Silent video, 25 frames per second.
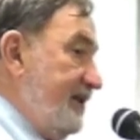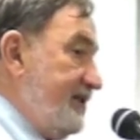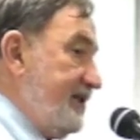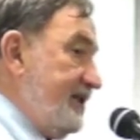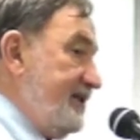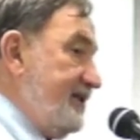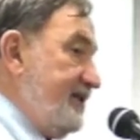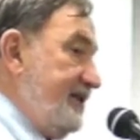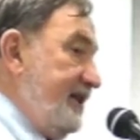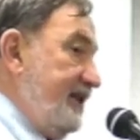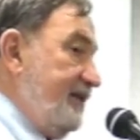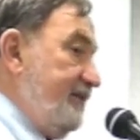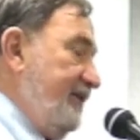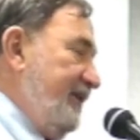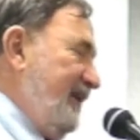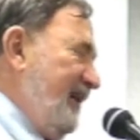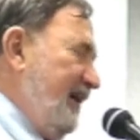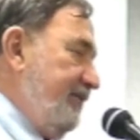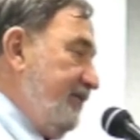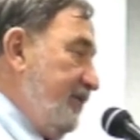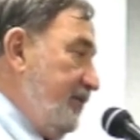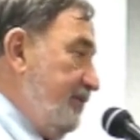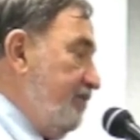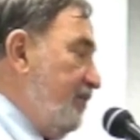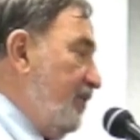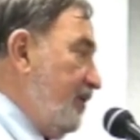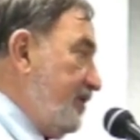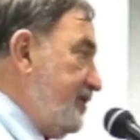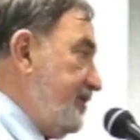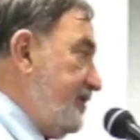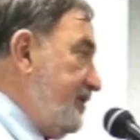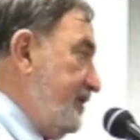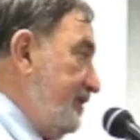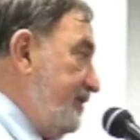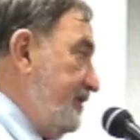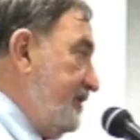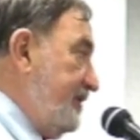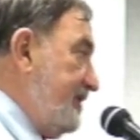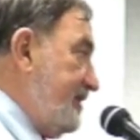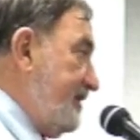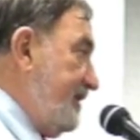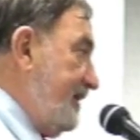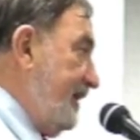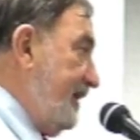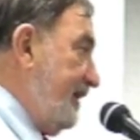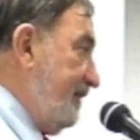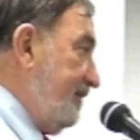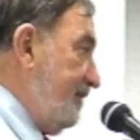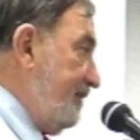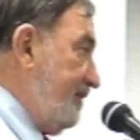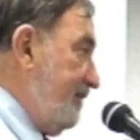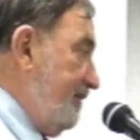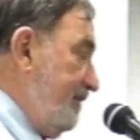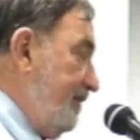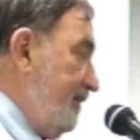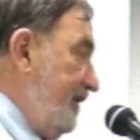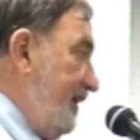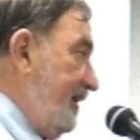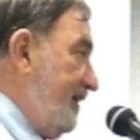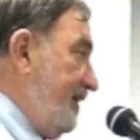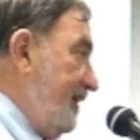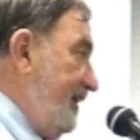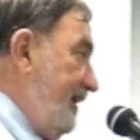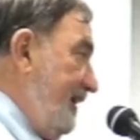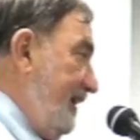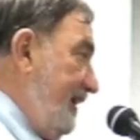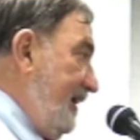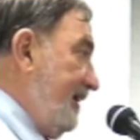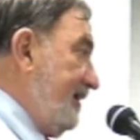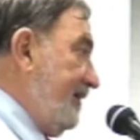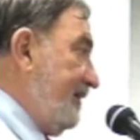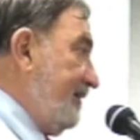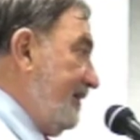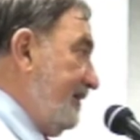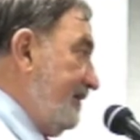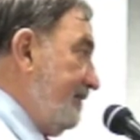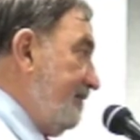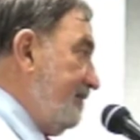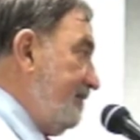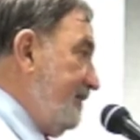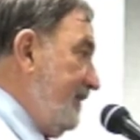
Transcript: As I said, we have more students than we can handle